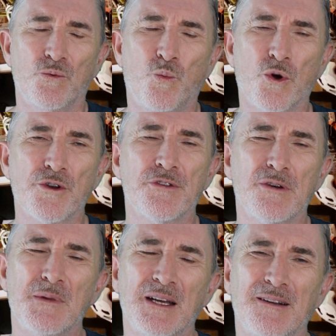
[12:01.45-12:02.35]
One of
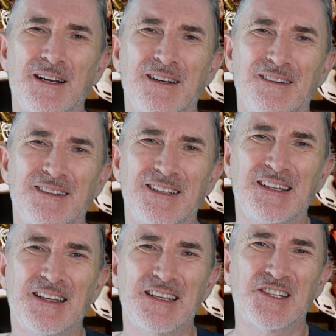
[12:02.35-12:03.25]
them
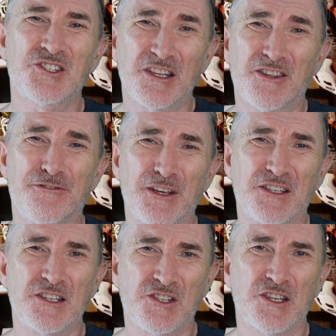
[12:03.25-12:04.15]
is the
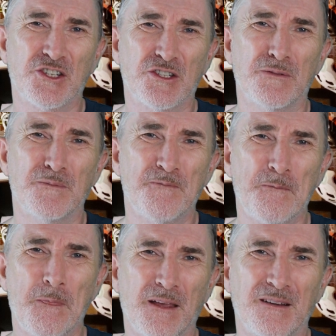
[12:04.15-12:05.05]
fixing system.
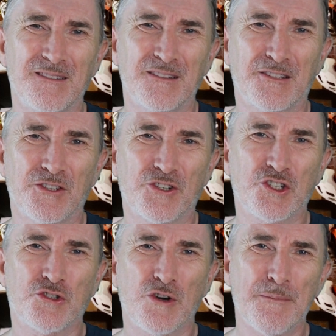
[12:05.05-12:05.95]
The
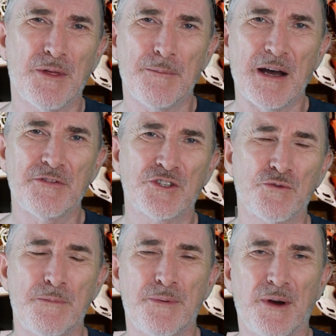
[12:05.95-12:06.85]
strap that I'm having to
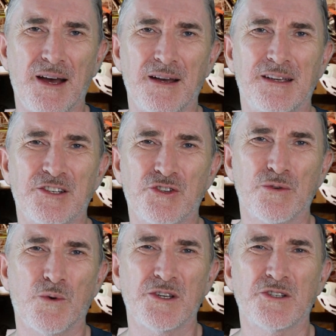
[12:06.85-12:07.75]
repair, it's
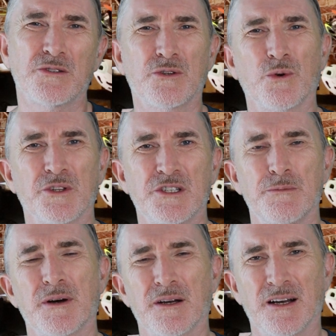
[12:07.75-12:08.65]
otherwise a good quality
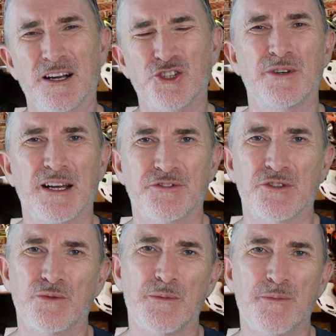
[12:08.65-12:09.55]
bag. I shouldn't have
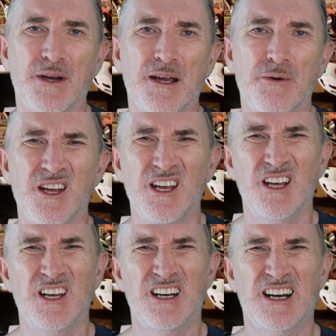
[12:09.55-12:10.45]
to repair it.
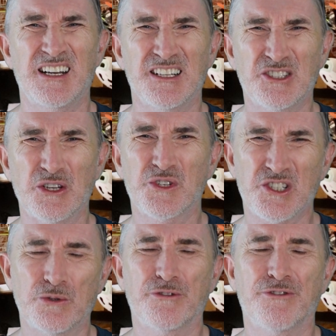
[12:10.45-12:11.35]
And I do
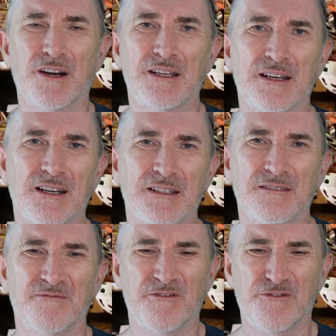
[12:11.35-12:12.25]
still find that
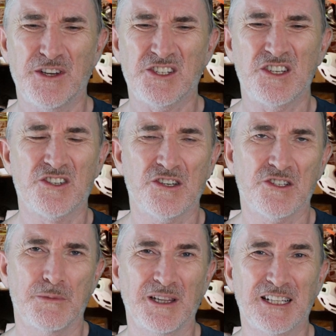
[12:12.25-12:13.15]
fixing
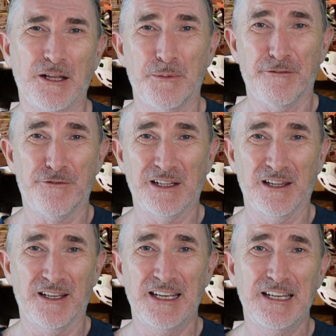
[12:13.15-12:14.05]
system a little bit
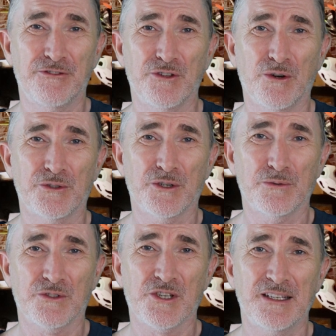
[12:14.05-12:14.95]
fiddly, even though I
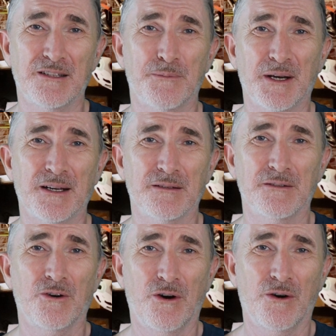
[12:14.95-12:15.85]
don't take the bag
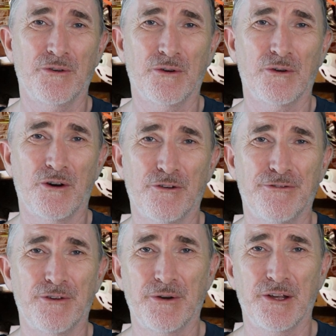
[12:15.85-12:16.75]
on or
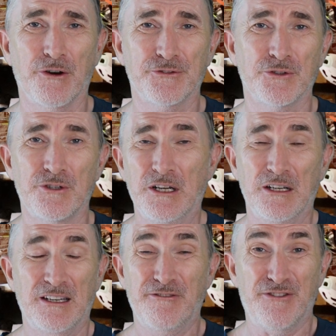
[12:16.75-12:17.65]
off very often.
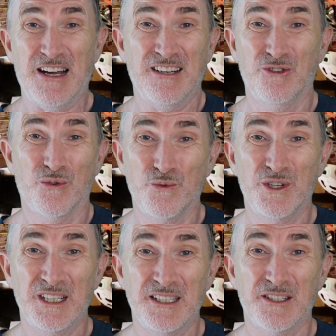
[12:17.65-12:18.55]
In fact, not
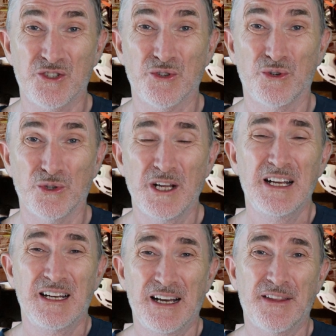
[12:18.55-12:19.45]
really at all.
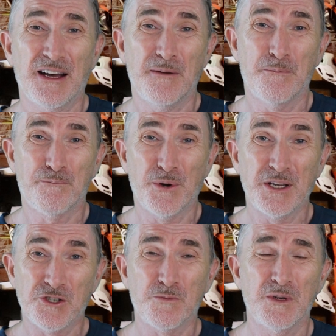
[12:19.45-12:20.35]
And that
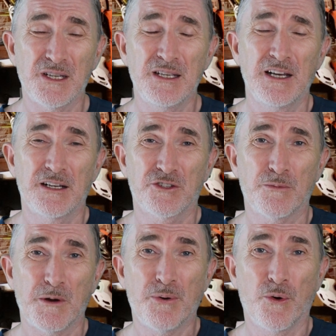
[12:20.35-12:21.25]
brings me
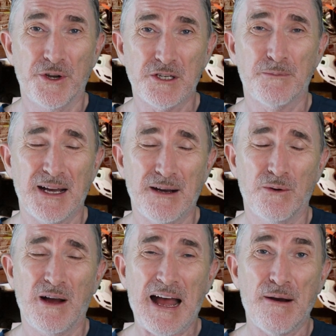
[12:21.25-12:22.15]
to my point
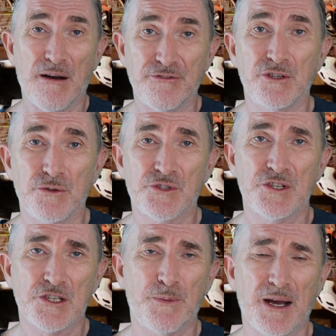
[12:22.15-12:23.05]
about how I've used
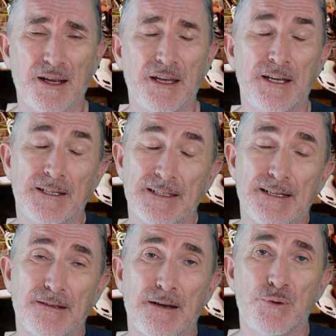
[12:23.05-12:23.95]
this bag.
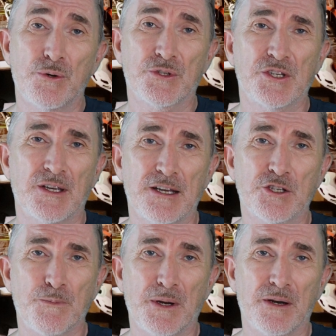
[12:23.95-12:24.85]
Now, I bought it
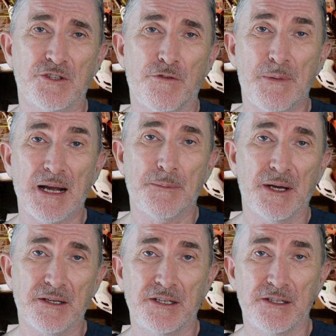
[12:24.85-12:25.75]
as part of a
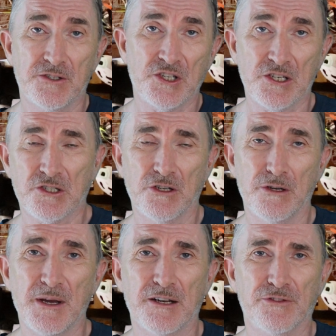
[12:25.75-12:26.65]
backpacking
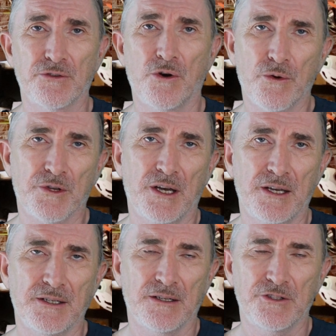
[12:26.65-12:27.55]
system, and I thought,
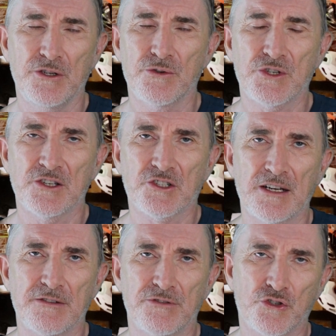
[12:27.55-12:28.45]
okay, I'll use it
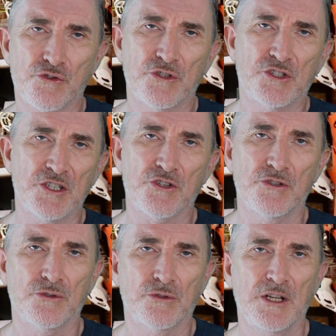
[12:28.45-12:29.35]
instead of the
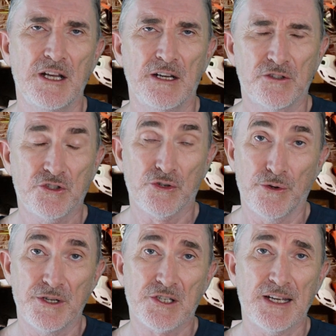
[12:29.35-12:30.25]
traditional
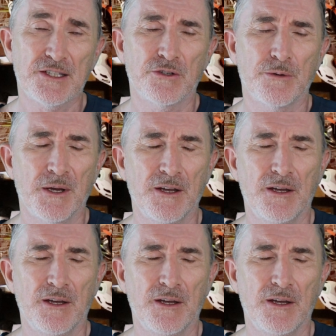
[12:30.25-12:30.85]
touring setup.